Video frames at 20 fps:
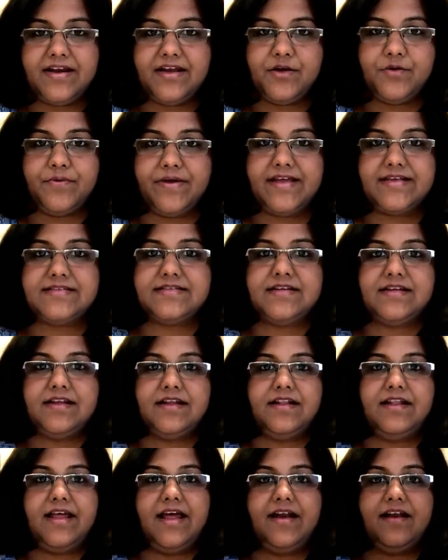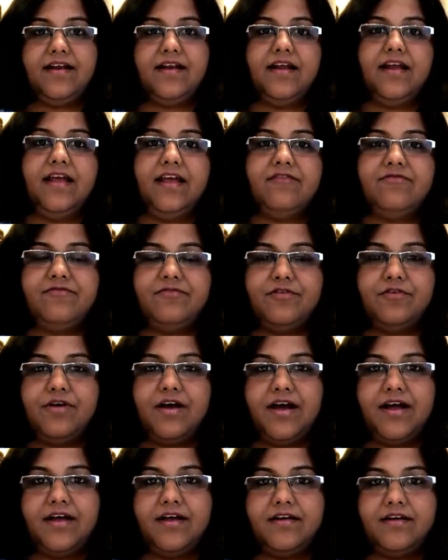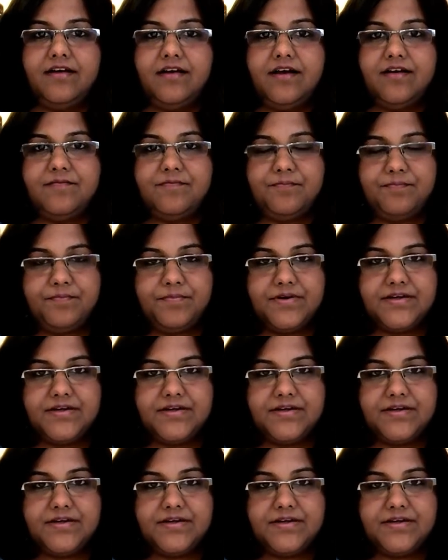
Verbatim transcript: request that if you are a